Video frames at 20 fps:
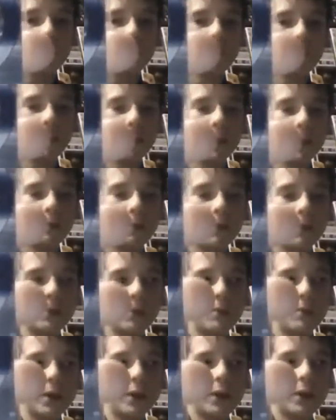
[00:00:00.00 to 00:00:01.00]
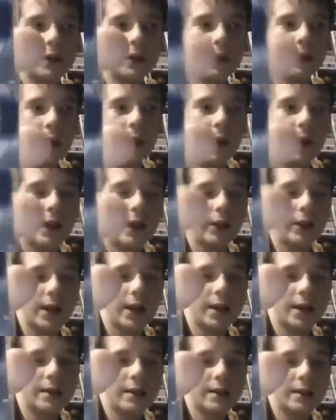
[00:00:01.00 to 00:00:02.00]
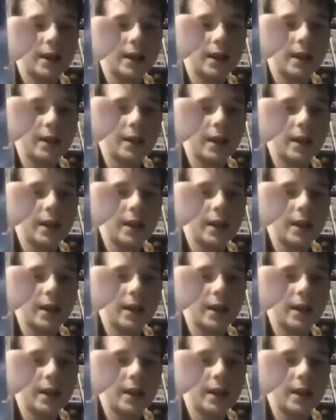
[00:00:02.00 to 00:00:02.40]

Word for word: this one because, like I said in,